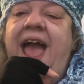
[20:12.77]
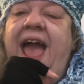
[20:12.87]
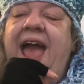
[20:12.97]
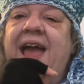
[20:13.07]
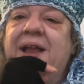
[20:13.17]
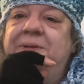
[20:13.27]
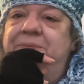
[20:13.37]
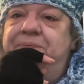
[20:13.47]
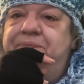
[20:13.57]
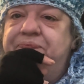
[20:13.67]
And,
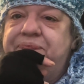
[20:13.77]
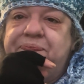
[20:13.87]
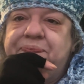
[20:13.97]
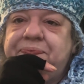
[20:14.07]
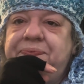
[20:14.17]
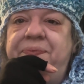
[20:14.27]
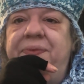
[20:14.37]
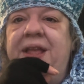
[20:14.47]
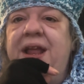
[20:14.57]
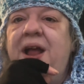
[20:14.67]

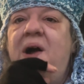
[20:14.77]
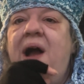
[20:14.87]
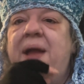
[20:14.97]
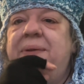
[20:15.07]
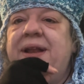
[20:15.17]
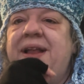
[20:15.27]
I mean,